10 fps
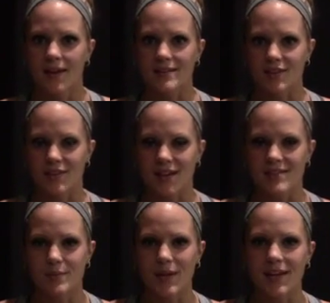Until
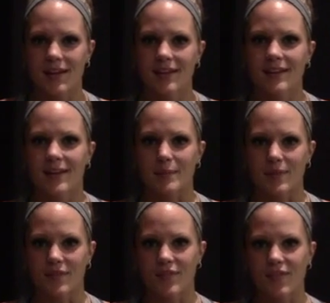next week, keep
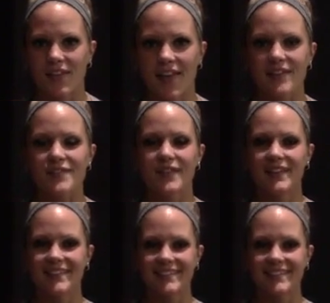living the fit life.